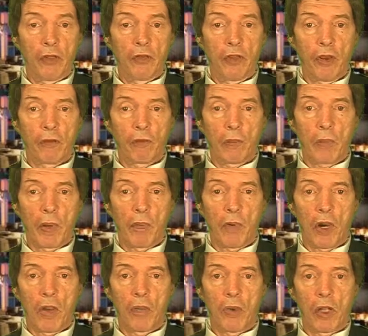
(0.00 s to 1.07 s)
is there for my
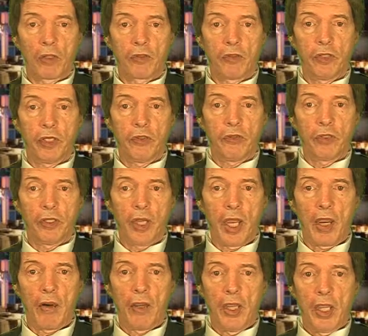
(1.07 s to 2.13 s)
mom while she needs it
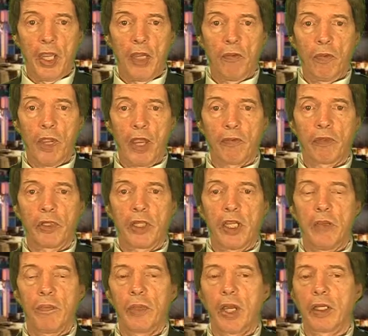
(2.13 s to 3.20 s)
now, and we have to
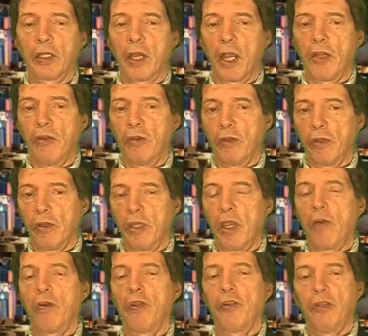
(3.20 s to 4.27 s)
keep that
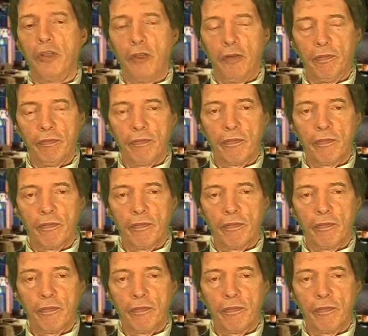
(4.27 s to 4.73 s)
guarantee.